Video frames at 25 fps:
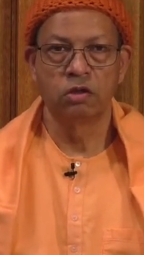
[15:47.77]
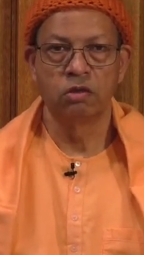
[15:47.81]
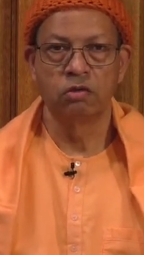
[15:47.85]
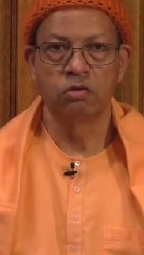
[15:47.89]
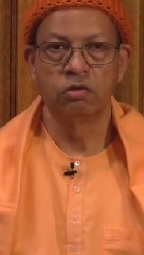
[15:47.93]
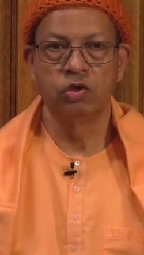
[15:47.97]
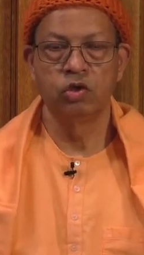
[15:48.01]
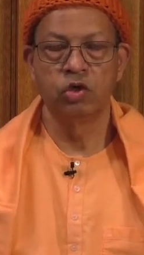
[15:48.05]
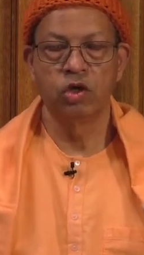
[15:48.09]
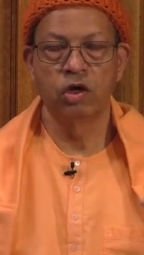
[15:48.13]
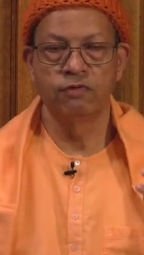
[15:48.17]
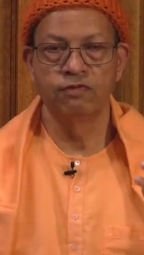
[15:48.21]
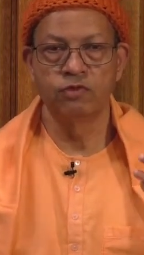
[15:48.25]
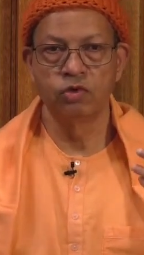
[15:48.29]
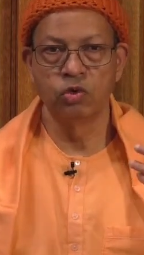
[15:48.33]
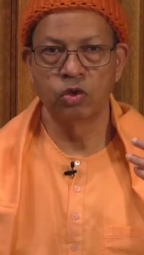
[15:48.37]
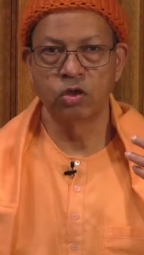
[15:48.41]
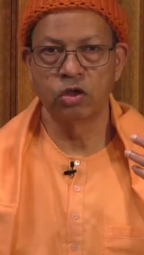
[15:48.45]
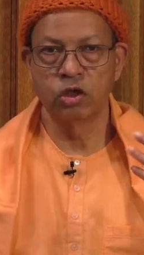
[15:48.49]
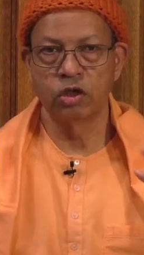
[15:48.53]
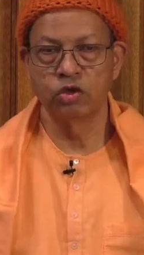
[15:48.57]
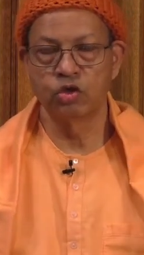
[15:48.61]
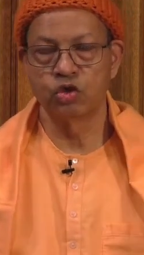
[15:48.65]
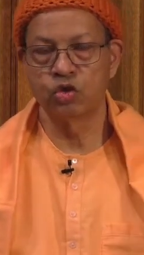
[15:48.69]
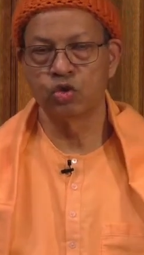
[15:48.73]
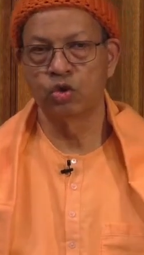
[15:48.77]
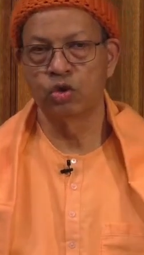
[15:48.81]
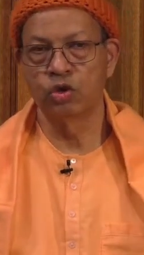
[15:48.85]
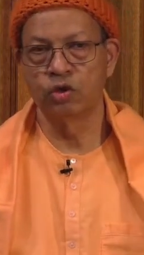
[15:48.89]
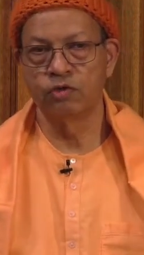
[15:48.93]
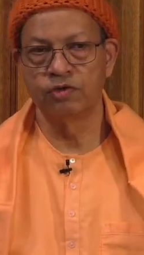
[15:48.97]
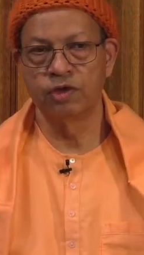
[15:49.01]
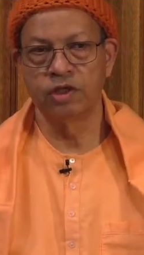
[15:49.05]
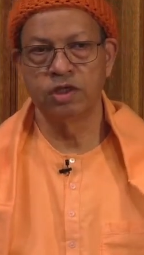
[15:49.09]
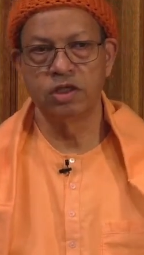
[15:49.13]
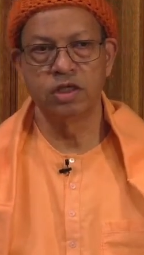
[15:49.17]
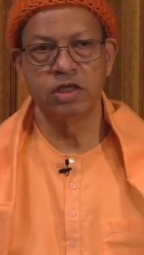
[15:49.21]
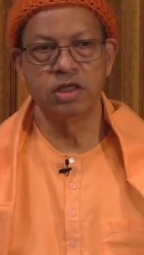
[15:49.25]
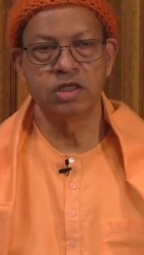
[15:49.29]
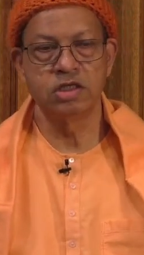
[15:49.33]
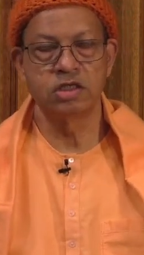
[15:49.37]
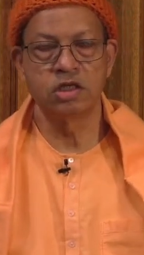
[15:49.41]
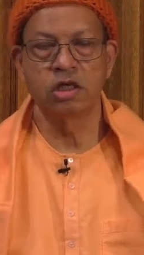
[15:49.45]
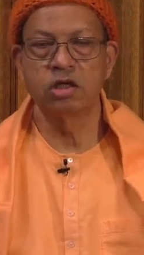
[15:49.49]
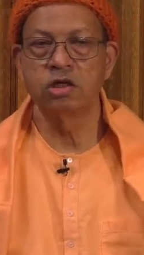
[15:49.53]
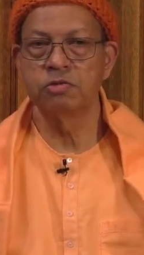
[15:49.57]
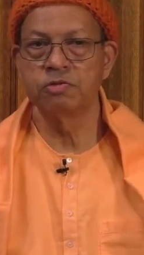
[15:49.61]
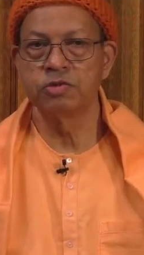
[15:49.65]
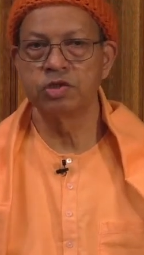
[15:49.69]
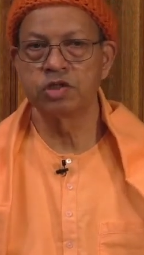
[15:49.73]
You have no control over these
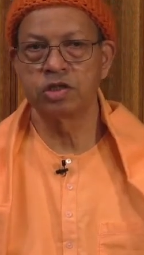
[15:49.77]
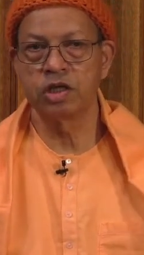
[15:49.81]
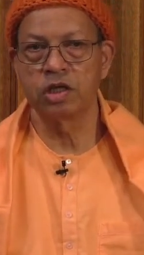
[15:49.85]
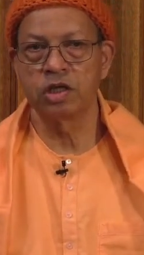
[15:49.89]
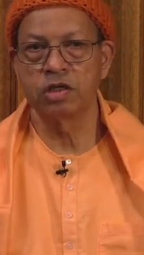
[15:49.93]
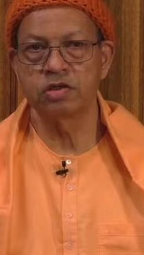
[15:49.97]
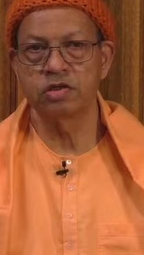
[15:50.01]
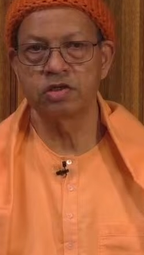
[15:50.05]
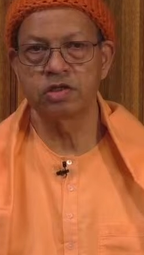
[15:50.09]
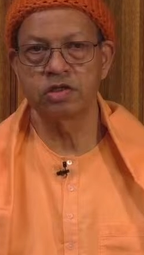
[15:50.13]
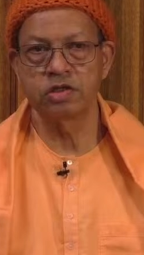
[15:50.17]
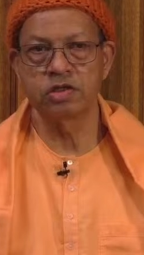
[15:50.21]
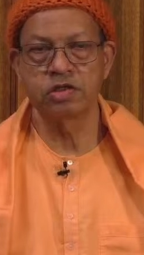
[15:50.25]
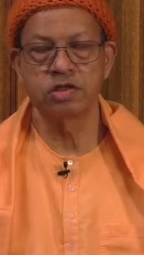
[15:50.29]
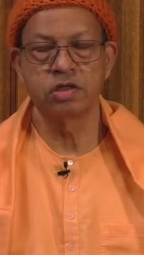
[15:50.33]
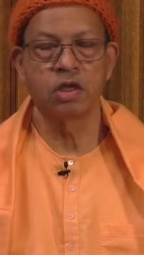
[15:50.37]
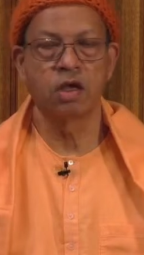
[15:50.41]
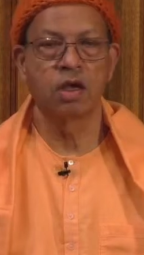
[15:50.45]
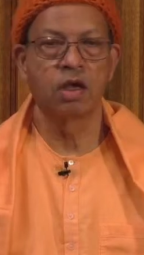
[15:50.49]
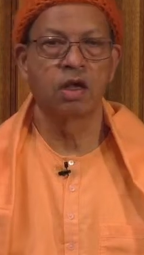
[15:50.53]
circumstances.